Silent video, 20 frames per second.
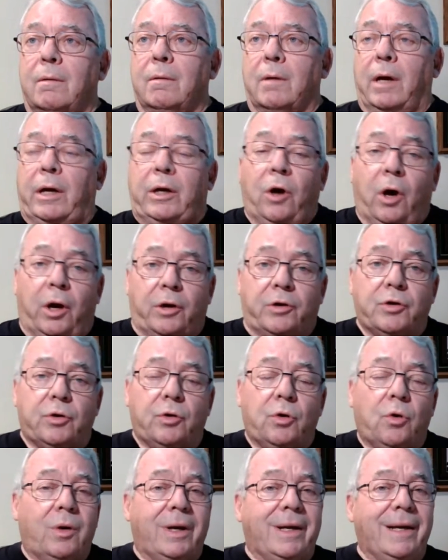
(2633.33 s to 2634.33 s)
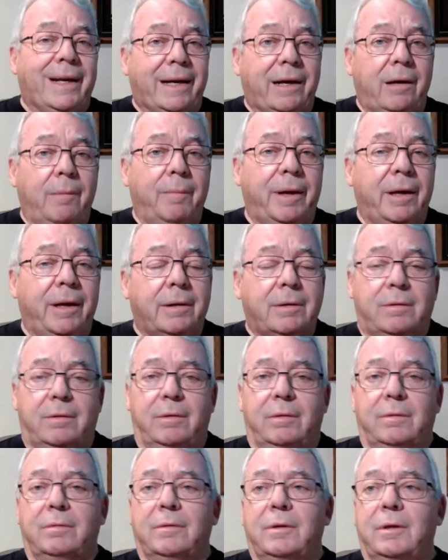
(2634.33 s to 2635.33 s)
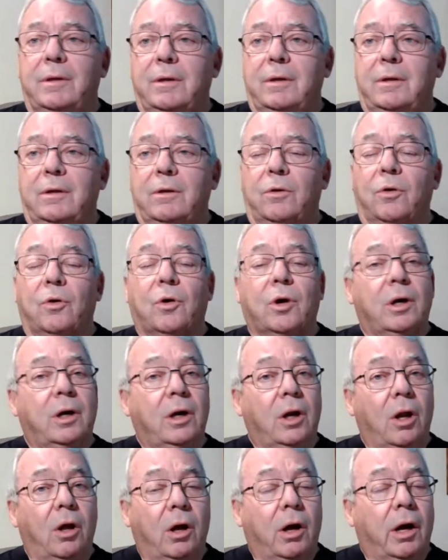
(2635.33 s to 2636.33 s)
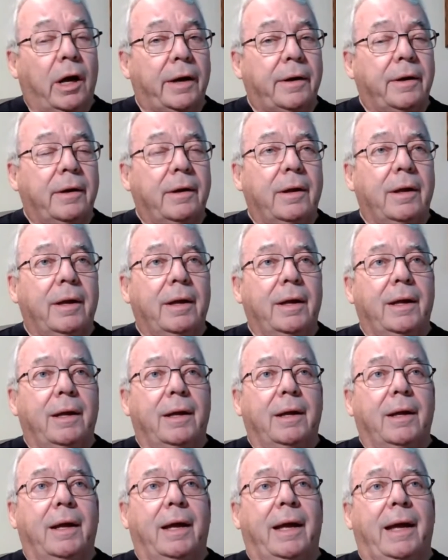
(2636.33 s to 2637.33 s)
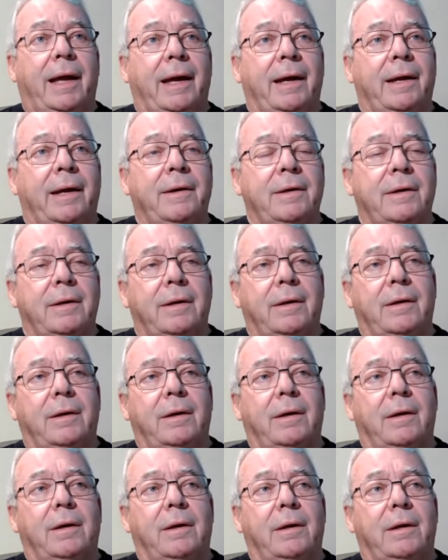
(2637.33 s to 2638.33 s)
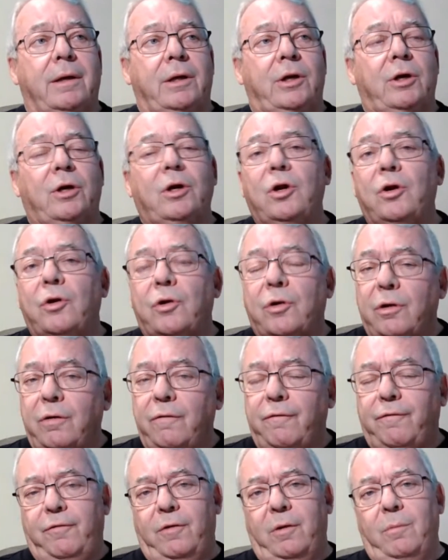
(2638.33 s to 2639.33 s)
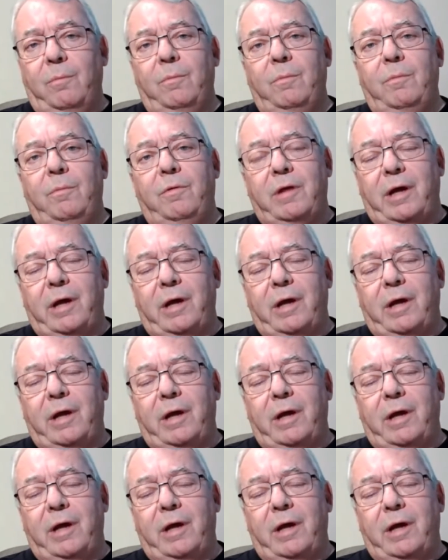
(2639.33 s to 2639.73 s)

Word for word: I got to know a little bit or a lot. And you learn from